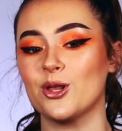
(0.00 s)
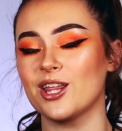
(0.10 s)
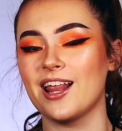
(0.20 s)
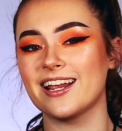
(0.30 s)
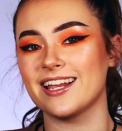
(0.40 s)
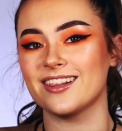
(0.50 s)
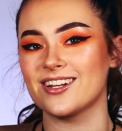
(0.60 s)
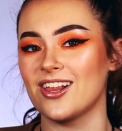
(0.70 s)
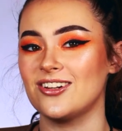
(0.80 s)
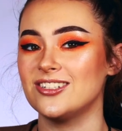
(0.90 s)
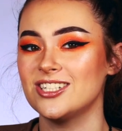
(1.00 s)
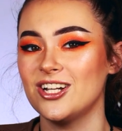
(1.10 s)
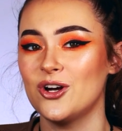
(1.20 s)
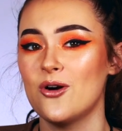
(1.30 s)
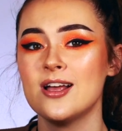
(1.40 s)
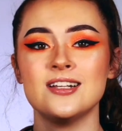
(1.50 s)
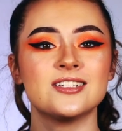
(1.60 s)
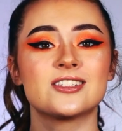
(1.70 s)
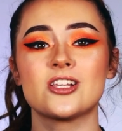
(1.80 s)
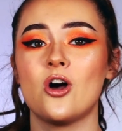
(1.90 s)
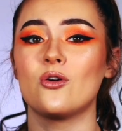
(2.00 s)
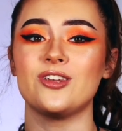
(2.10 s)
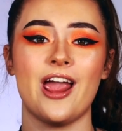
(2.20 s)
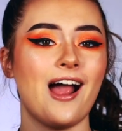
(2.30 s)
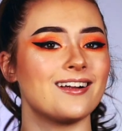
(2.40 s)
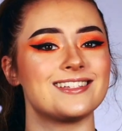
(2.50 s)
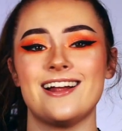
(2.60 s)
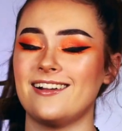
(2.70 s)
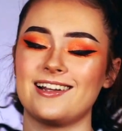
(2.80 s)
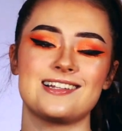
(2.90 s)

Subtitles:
I'm really liking the color too. So yeah, 10 out